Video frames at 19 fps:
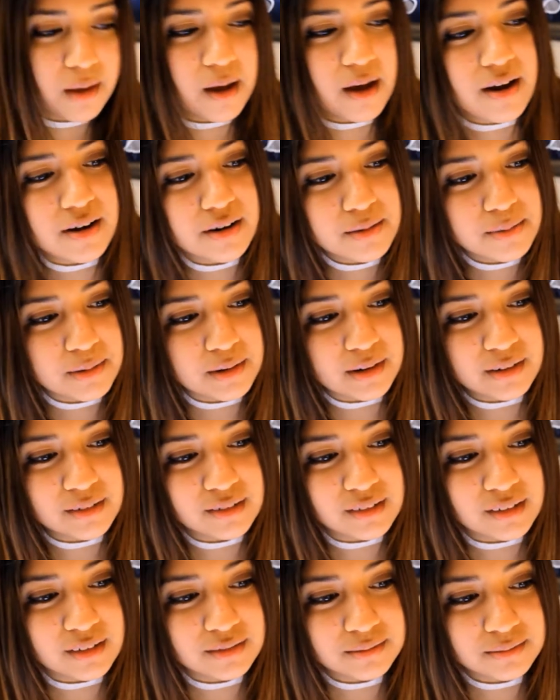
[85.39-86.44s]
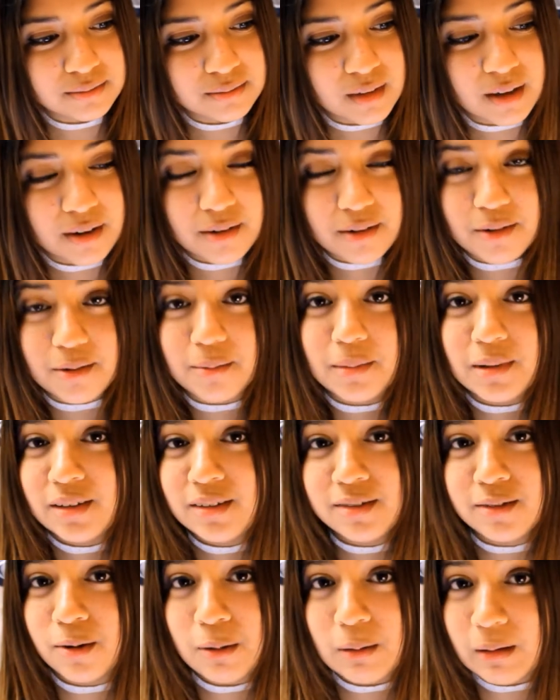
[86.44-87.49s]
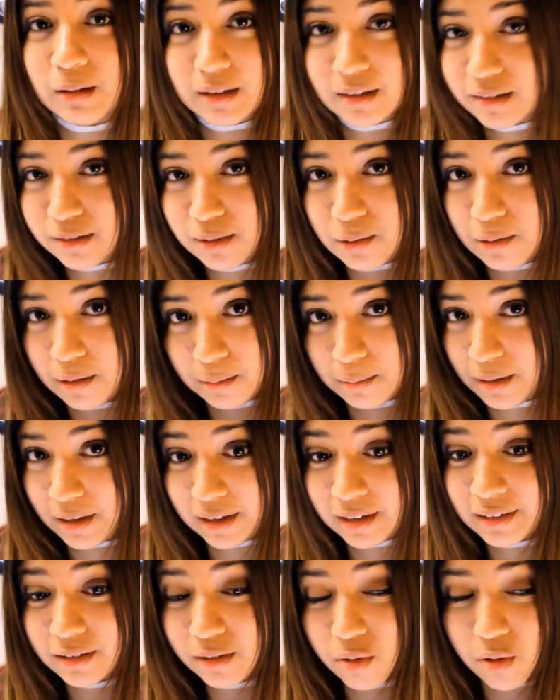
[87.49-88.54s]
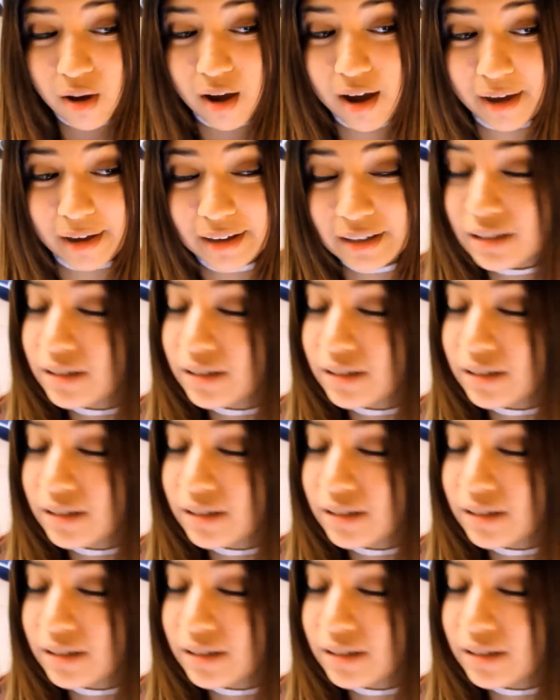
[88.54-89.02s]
How do you pronounce it? I don't know, but it's Soli to me, okay?